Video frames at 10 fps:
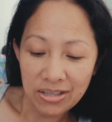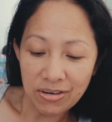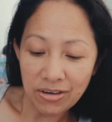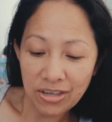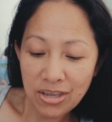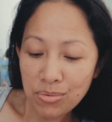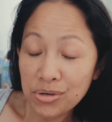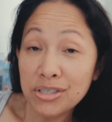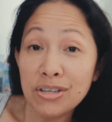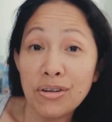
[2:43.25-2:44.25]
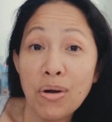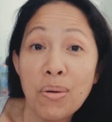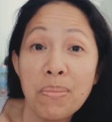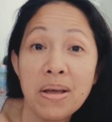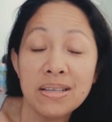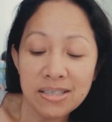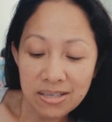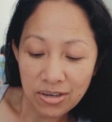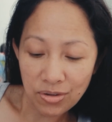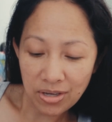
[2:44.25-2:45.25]
there are keywords and comments
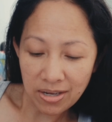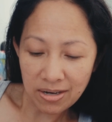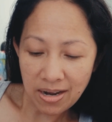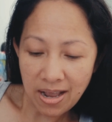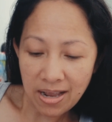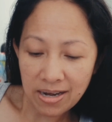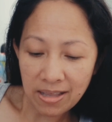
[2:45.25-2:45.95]
that you can add.